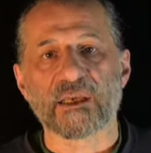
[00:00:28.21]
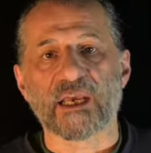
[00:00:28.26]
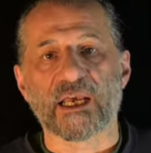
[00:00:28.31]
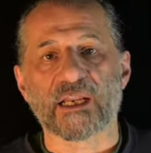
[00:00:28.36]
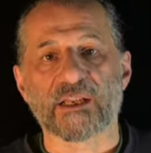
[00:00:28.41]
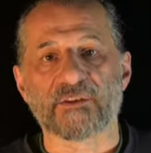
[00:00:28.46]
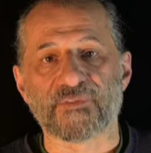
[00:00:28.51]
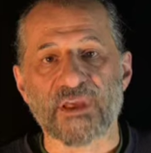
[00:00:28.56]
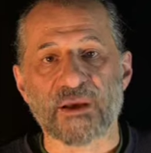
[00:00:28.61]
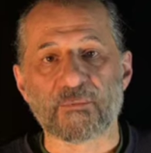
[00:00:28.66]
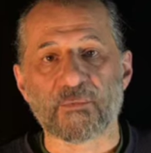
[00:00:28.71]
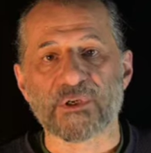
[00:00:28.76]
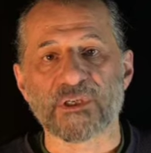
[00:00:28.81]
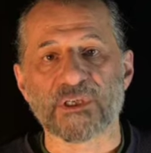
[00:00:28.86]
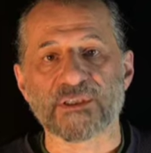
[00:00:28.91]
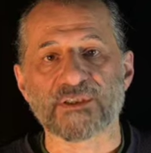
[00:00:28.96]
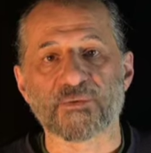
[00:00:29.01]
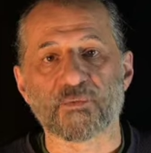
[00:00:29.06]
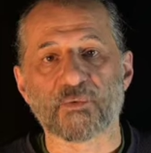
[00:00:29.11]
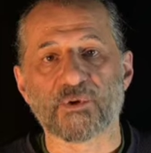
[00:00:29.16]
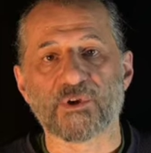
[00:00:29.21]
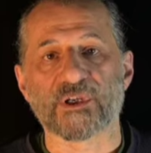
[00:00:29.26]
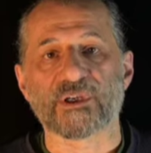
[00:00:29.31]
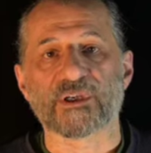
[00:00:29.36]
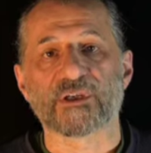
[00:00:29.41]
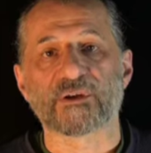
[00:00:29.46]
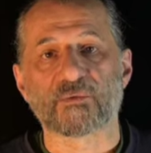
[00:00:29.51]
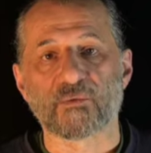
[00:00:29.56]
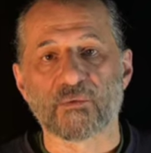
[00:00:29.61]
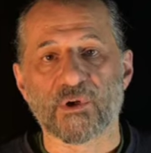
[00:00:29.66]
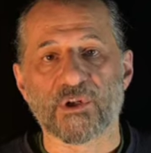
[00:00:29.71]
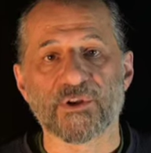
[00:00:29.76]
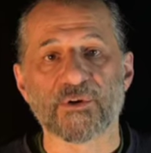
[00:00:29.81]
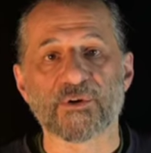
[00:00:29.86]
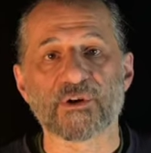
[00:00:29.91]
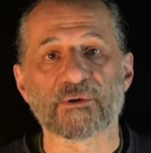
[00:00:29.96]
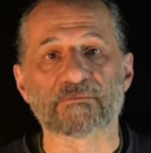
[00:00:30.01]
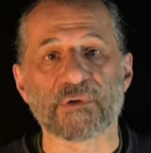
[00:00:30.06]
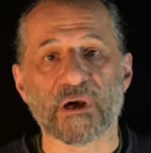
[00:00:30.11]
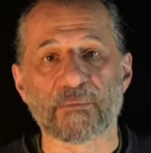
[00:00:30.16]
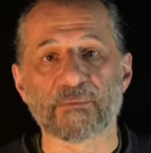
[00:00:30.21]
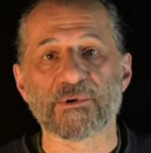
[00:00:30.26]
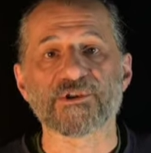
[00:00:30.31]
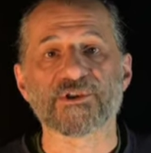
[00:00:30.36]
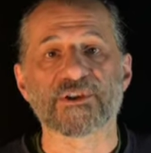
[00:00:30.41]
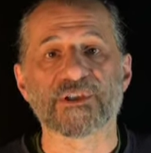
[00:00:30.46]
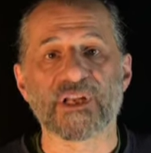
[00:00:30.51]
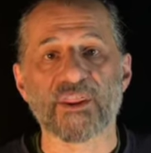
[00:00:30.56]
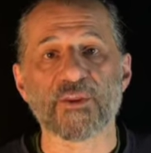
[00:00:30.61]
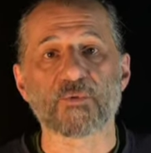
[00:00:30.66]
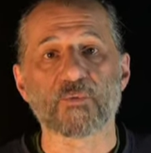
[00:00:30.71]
and if that one doesn't work, well, you can publish another